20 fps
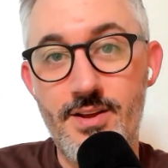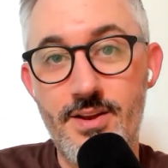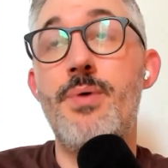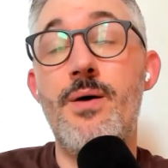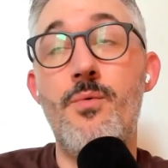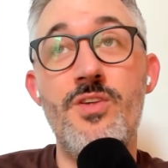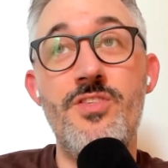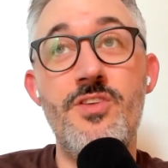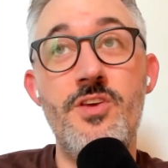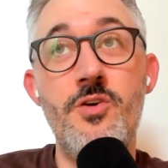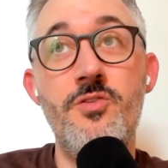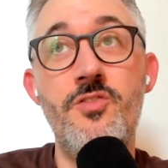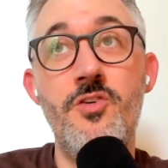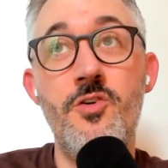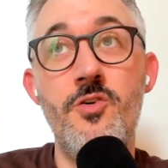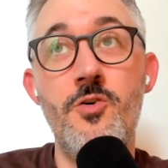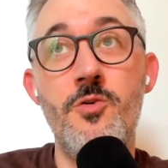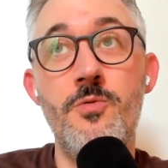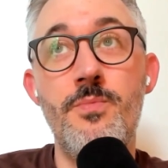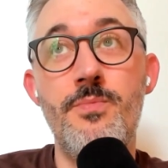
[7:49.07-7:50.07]
But with
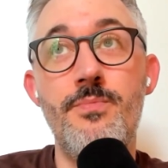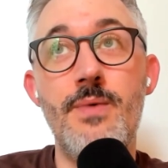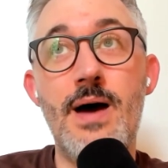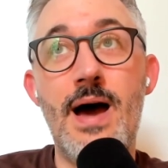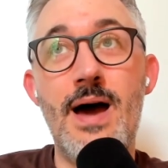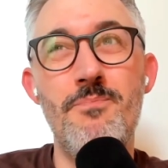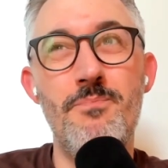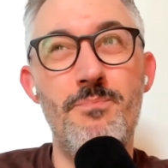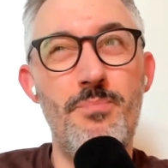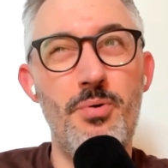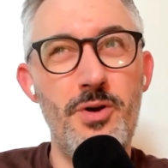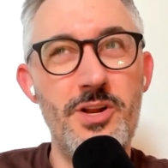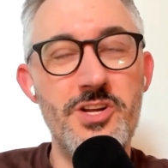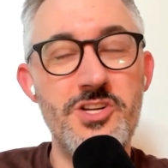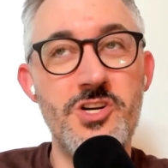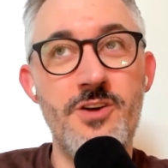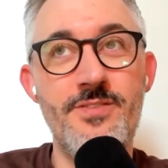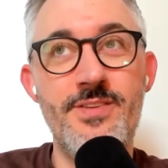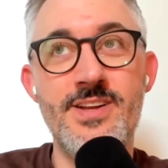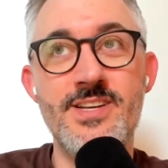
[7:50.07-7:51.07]
YouTube, I'm pretty
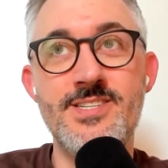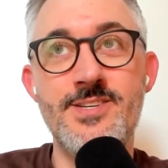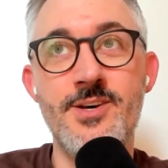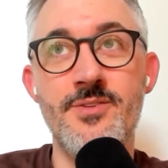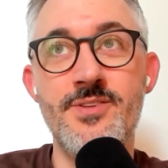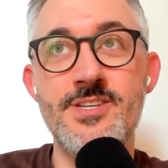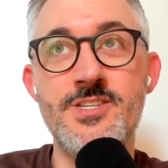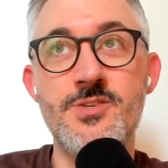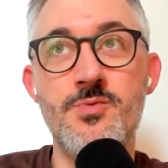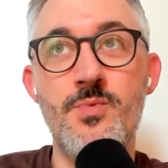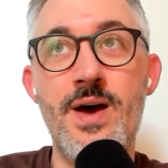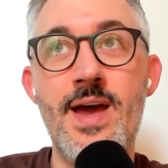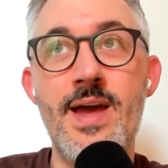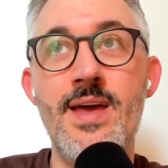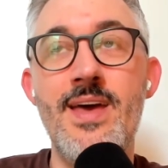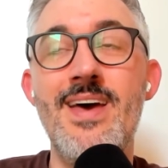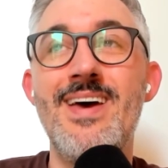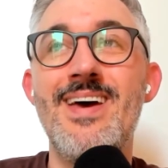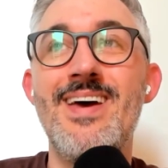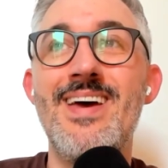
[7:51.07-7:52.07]
sure that it's still this
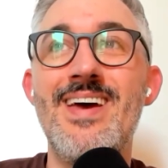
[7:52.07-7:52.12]
way.